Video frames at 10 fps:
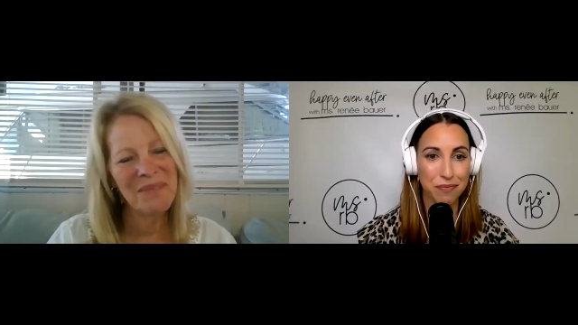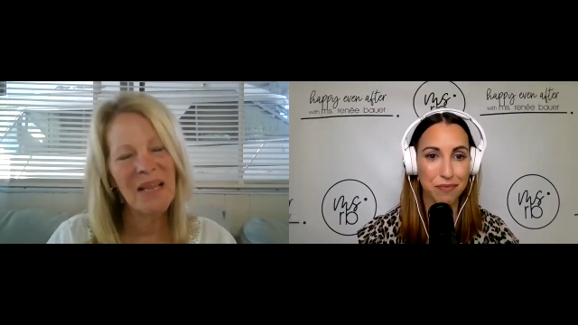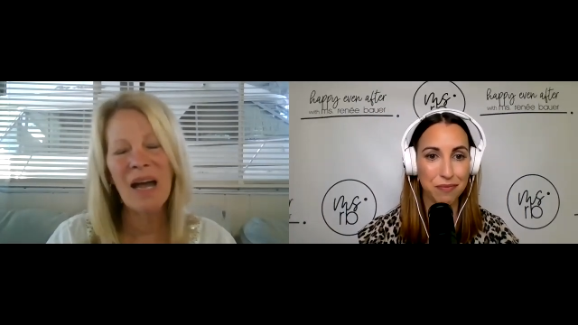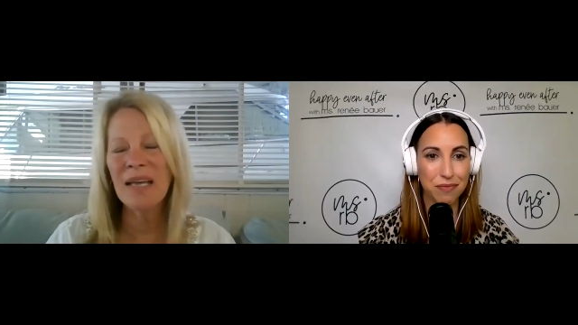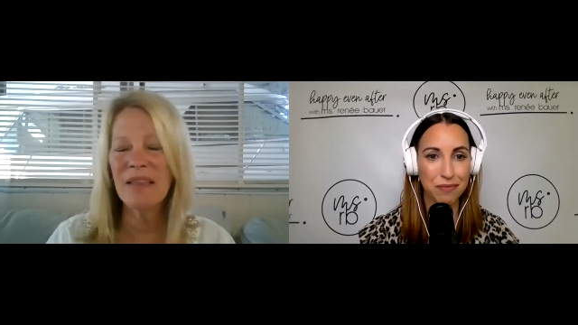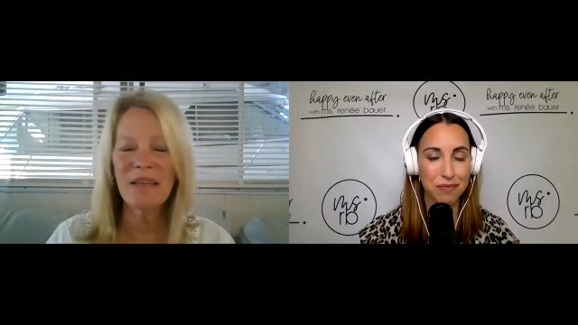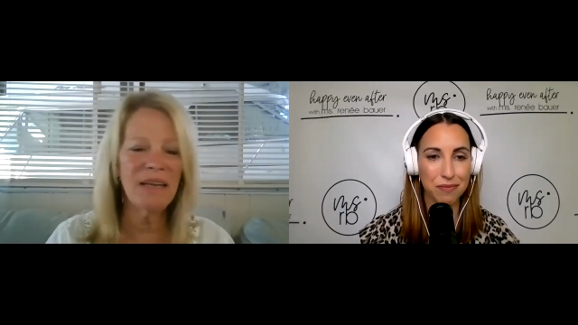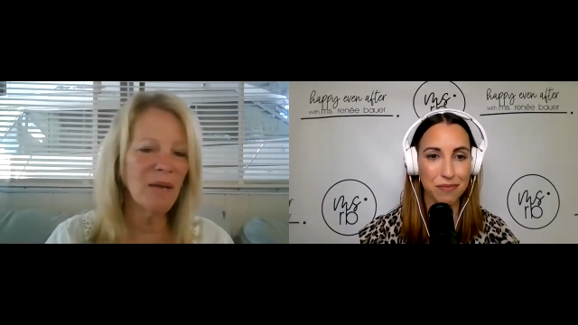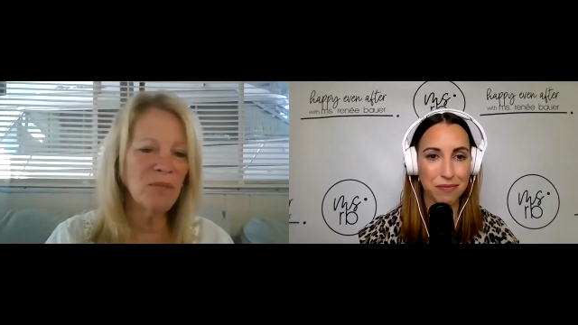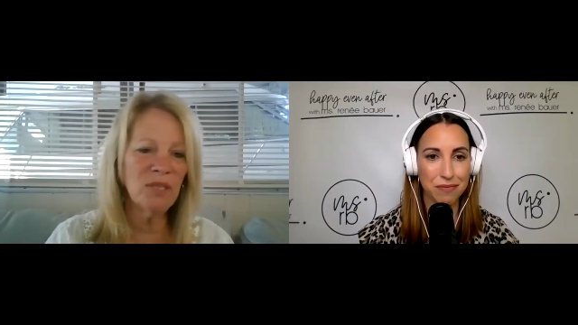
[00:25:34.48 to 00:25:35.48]
Speaker 1: i
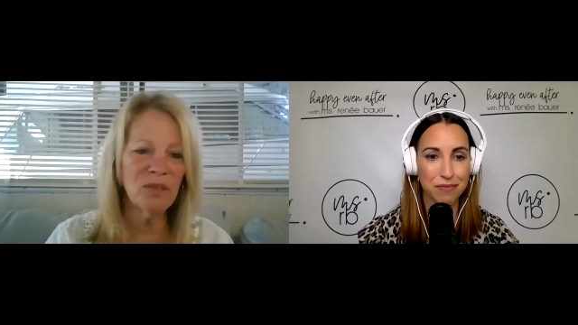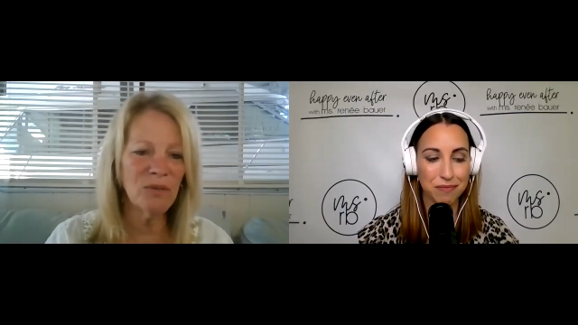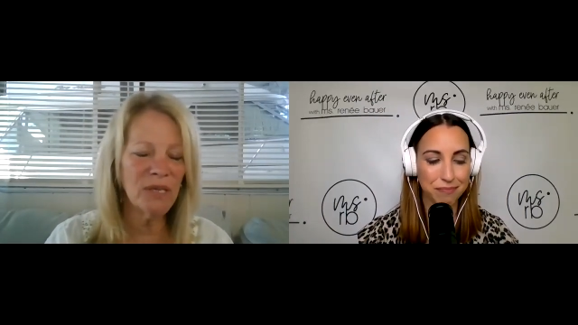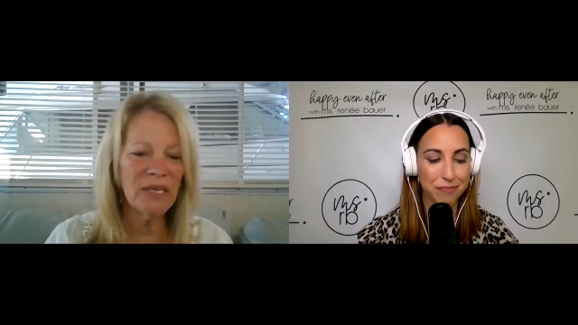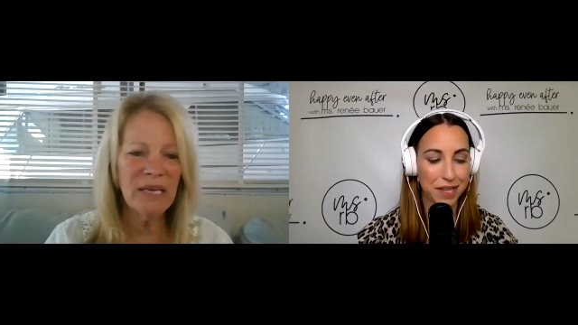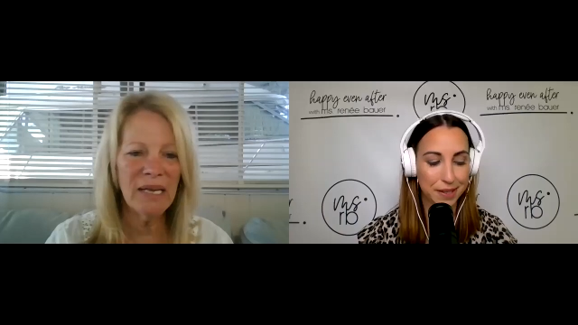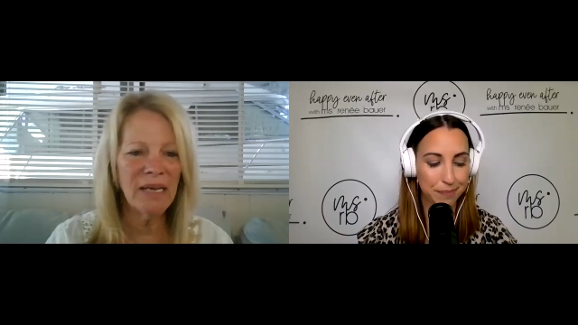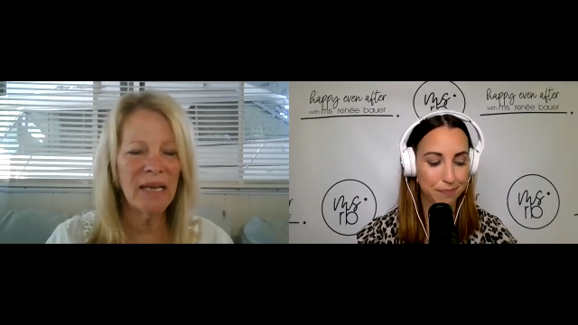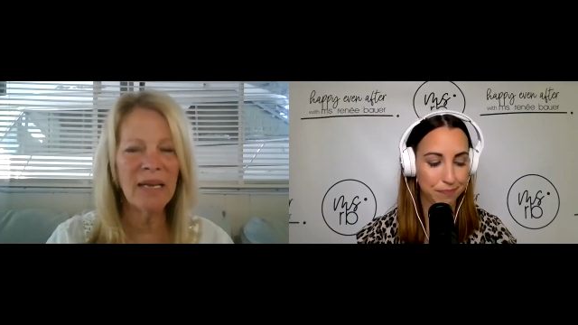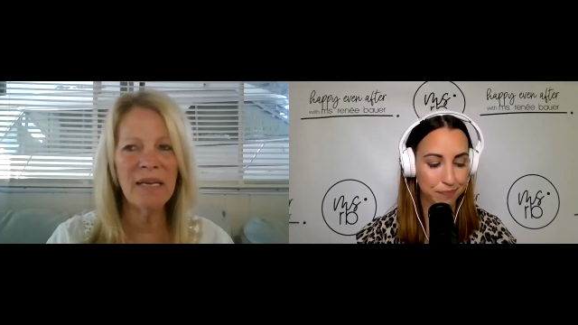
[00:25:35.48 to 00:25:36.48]
think absolutely
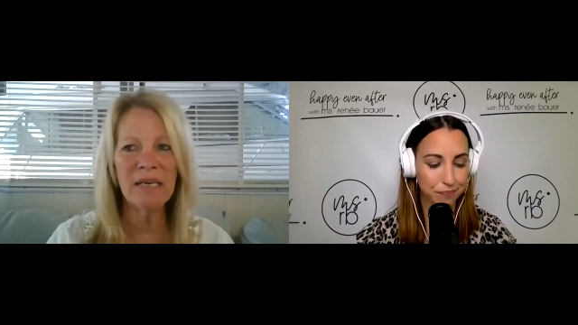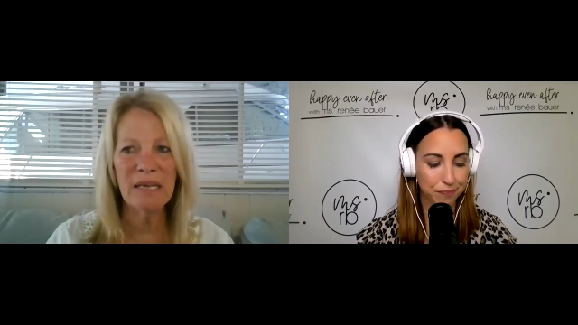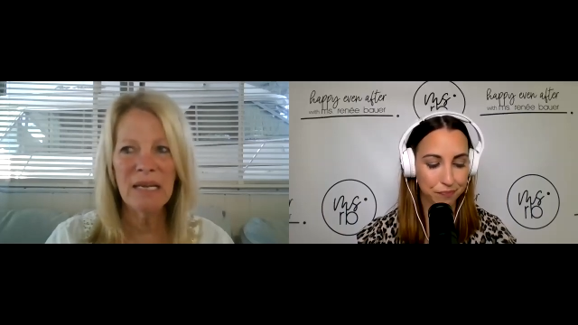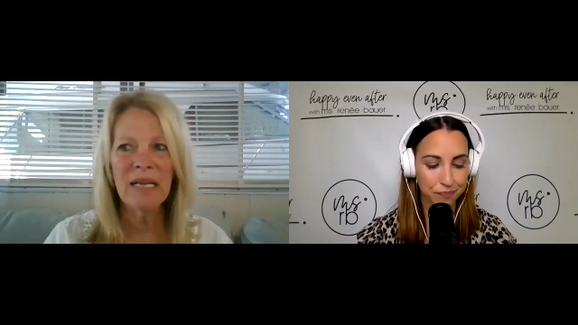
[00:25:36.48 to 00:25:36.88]
and and it